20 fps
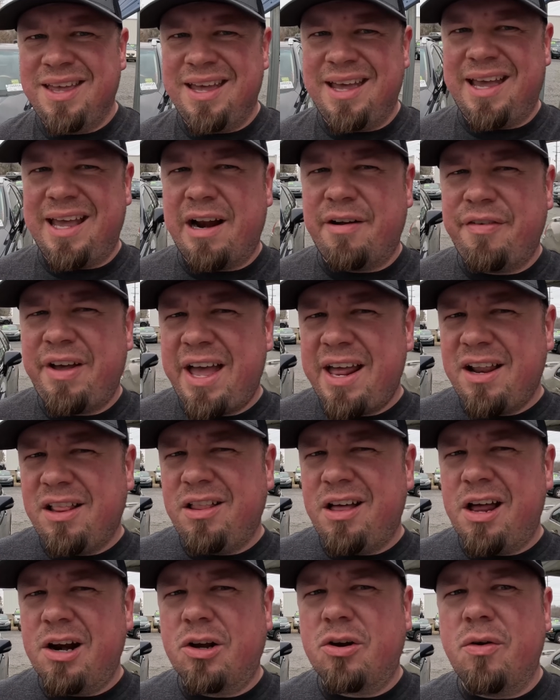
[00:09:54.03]
And I've had a
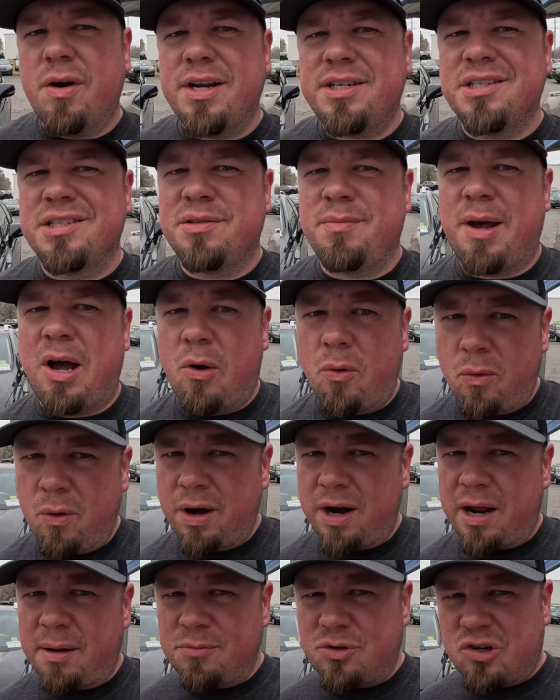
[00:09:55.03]
lot of questions about
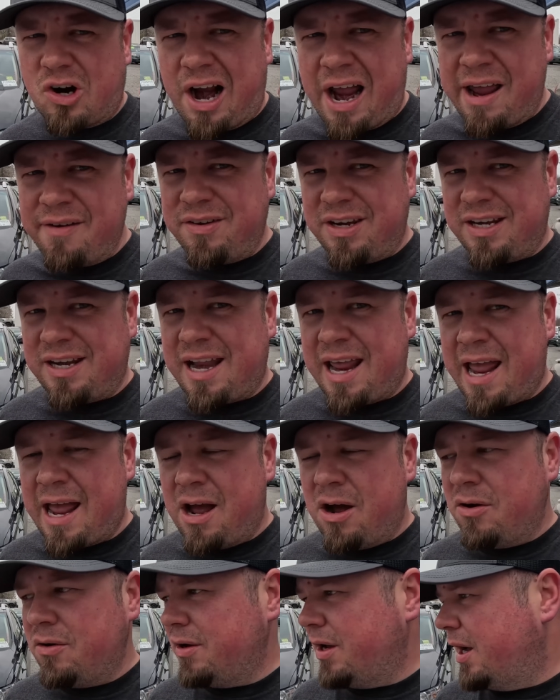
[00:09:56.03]
what I'm driving
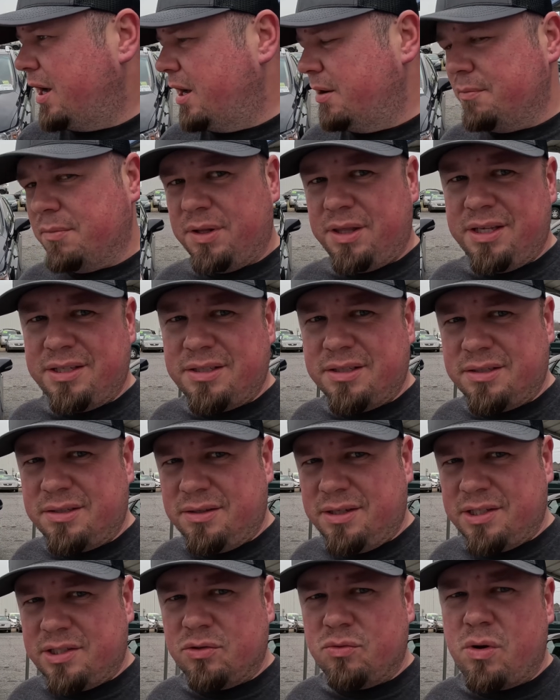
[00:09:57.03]
now, but this
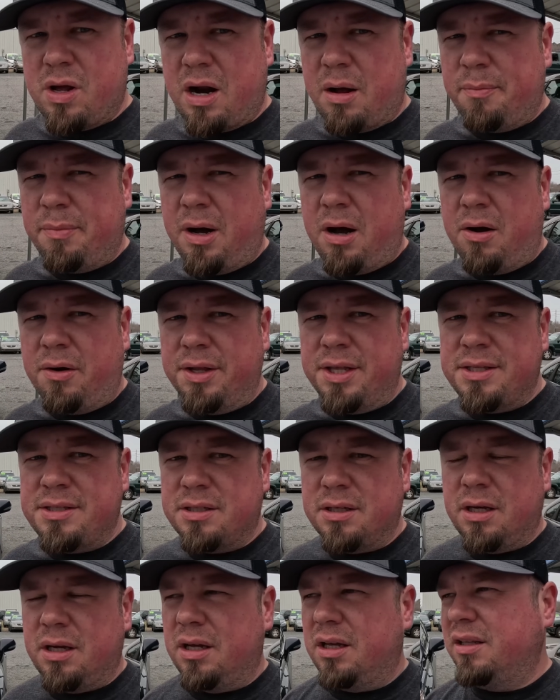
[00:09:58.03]
is what I bought.
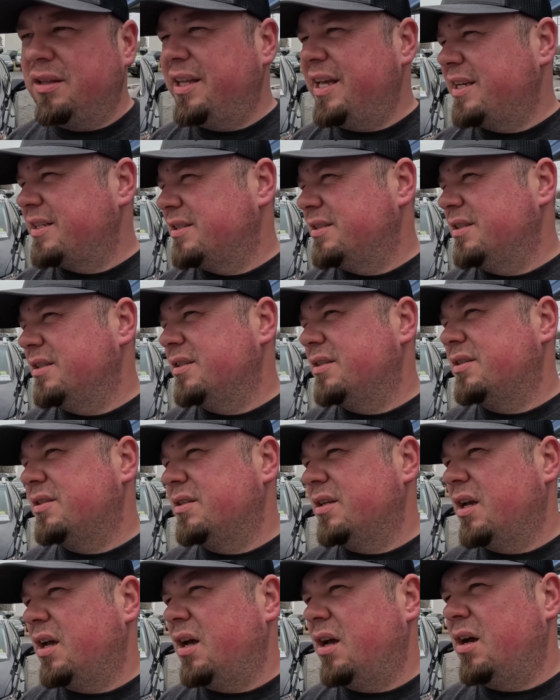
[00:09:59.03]
It's a Lexus
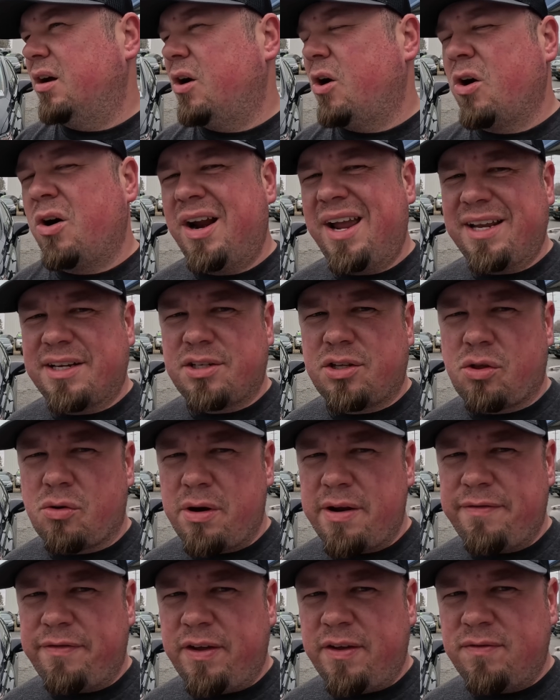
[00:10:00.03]
RX
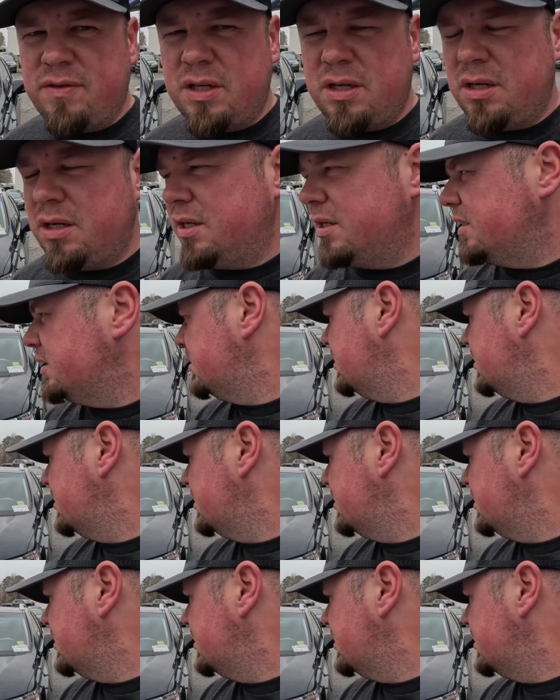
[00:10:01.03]
350.